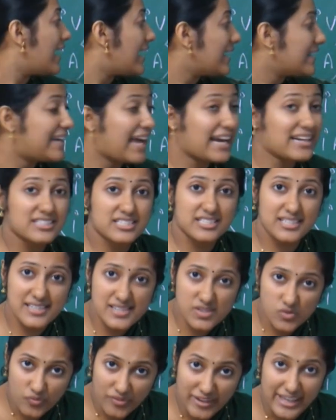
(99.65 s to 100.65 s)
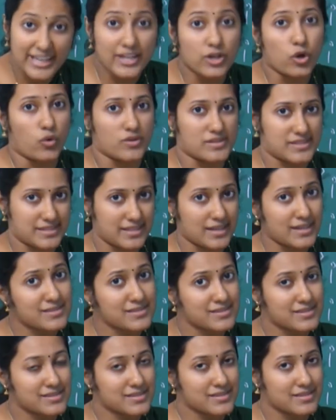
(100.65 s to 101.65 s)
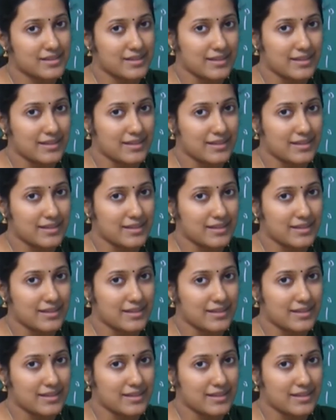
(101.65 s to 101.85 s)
ductus venosus.